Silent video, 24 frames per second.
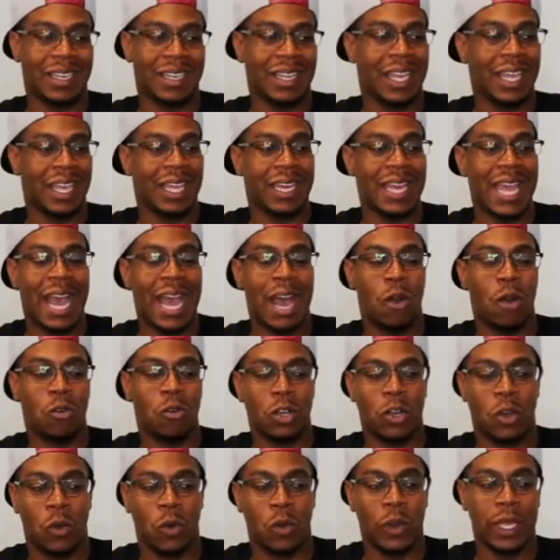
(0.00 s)
and
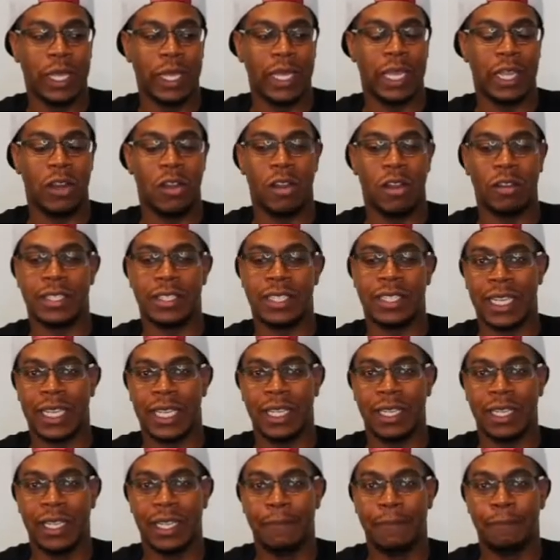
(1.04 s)
outgoing and
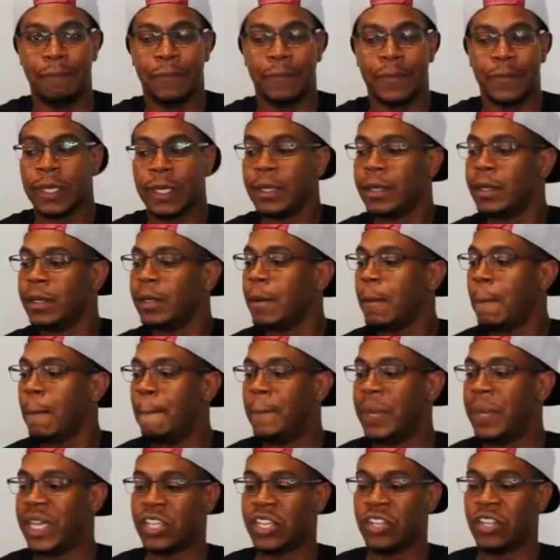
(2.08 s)
articulate,
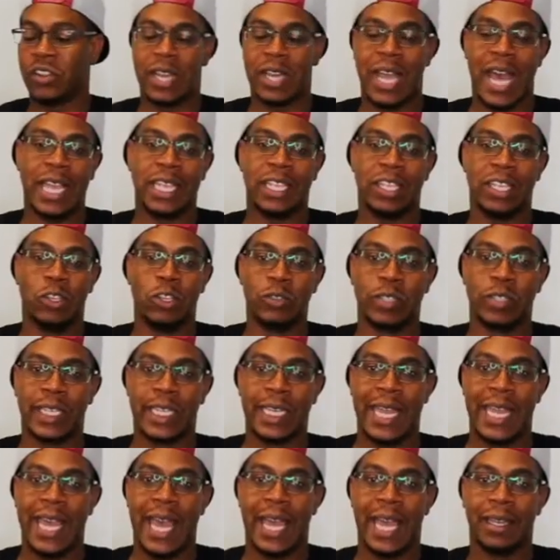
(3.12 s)
but you're not using
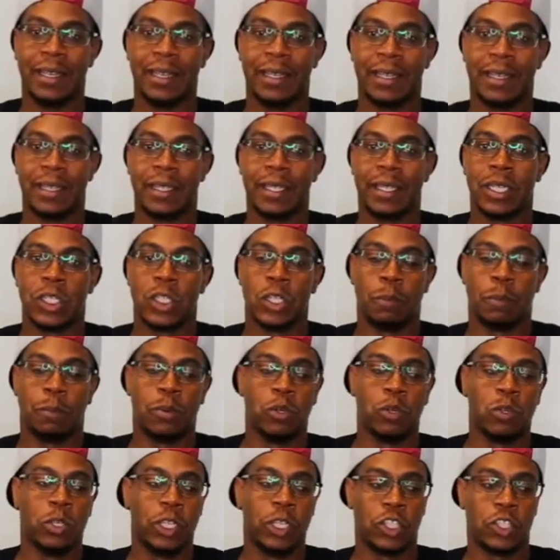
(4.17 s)
that to
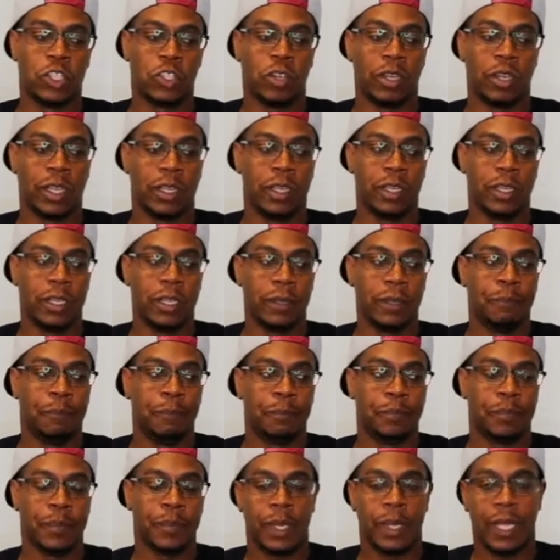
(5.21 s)
pull the trigger
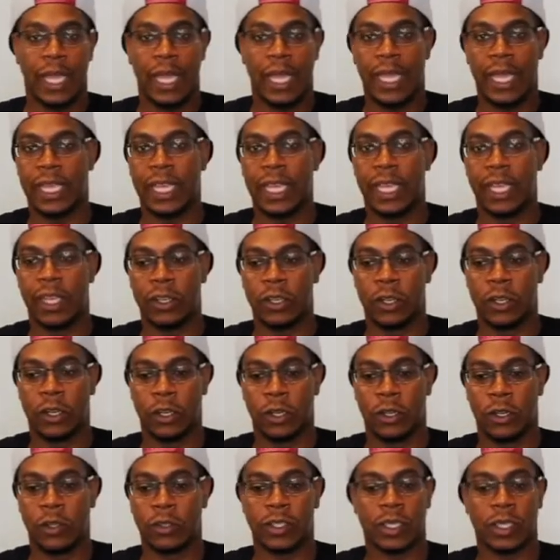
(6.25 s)
and get
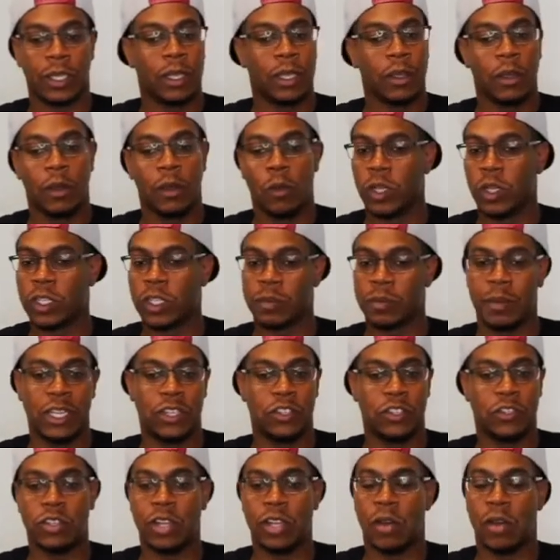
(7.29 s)
girls, which means you
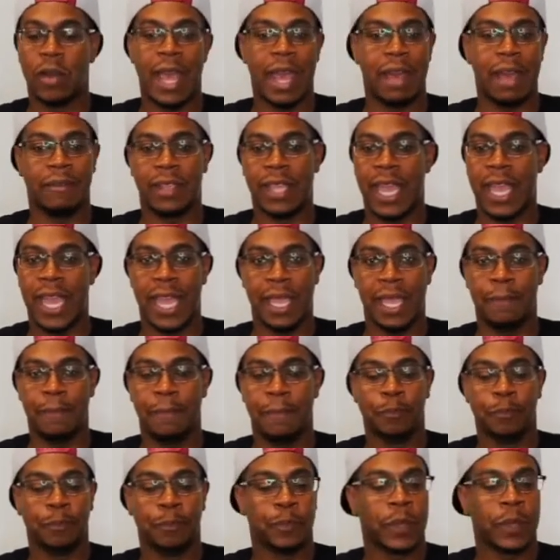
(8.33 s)
don't have game.
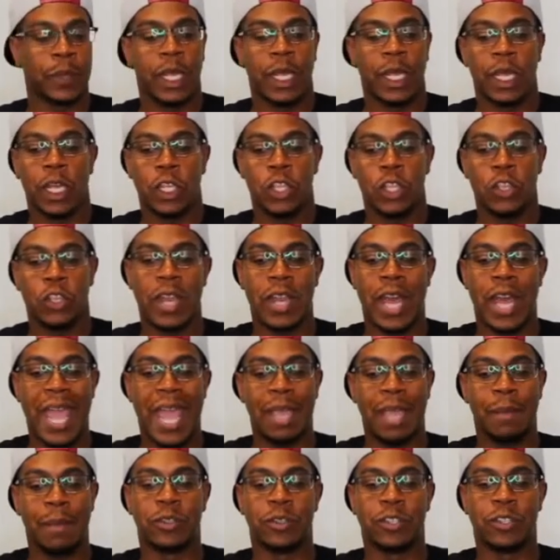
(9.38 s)
You're not
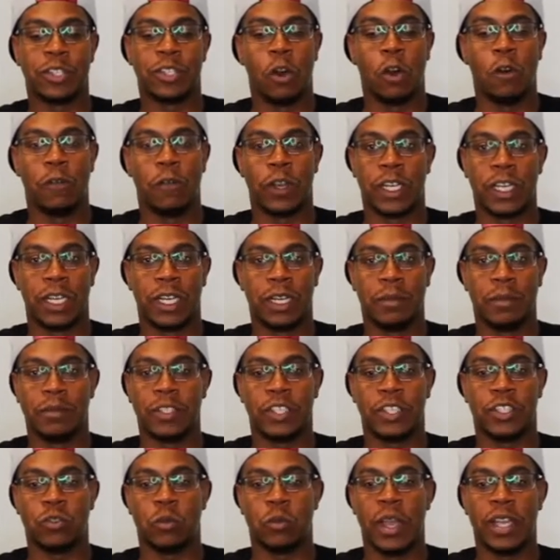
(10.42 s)
able to overcome
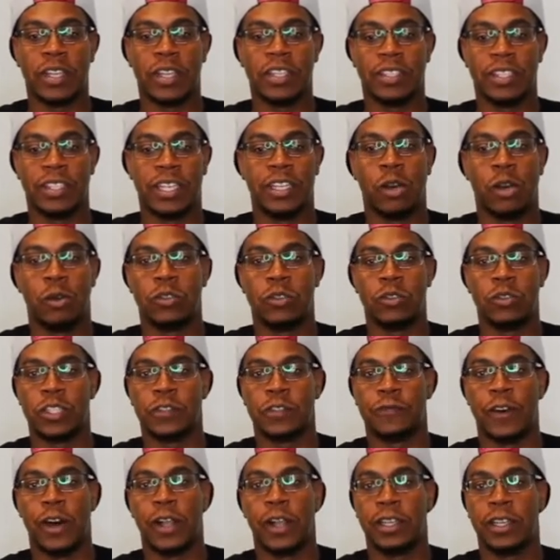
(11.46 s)
situations that don't just
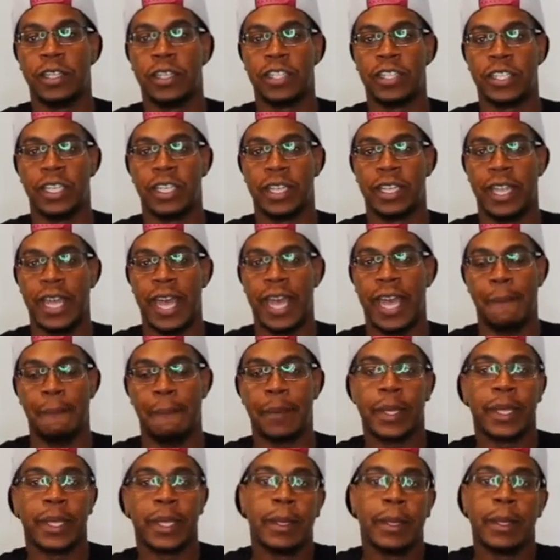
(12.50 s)
fall into your
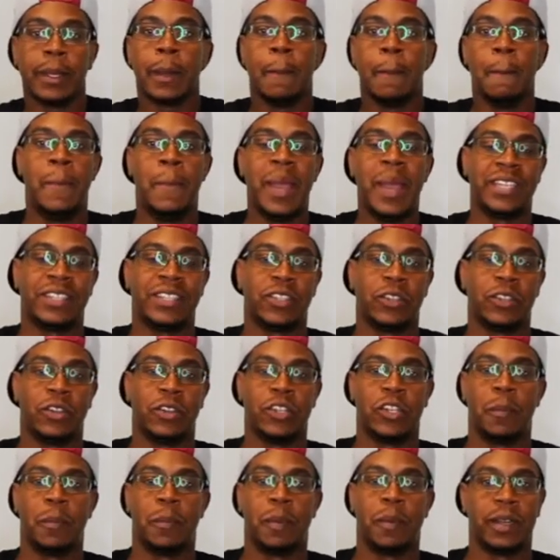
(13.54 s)
lap based on
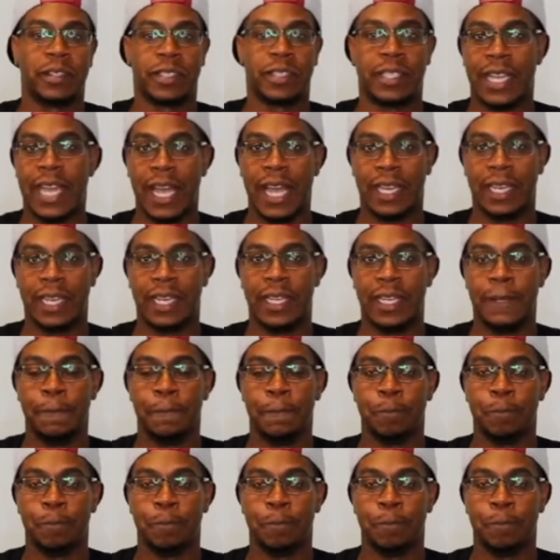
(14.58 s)
your personality,